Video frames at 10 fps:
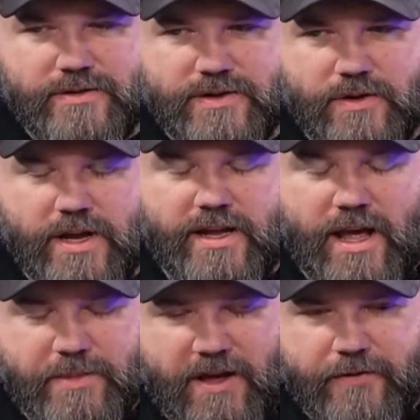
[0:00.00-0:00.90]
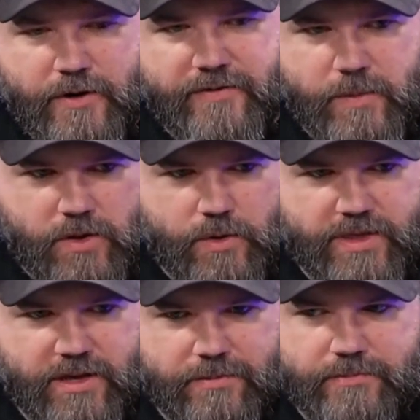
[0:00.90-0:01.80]
So like, I'm not very familiar
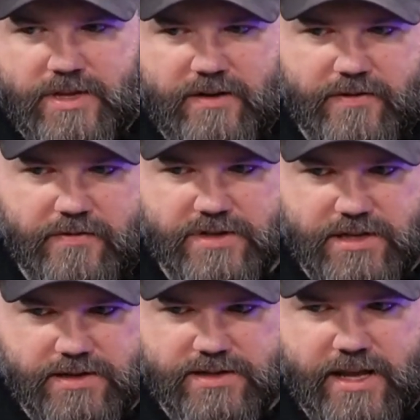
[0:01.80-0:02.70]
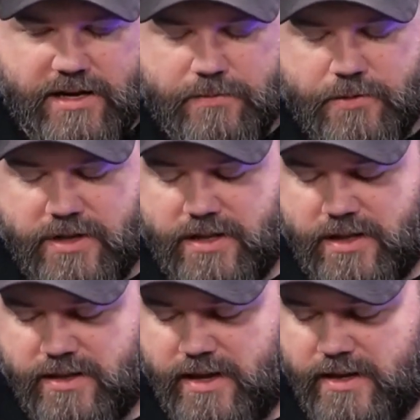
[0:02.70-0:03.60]
with him. Like, I've never seen his stand up or anything like that.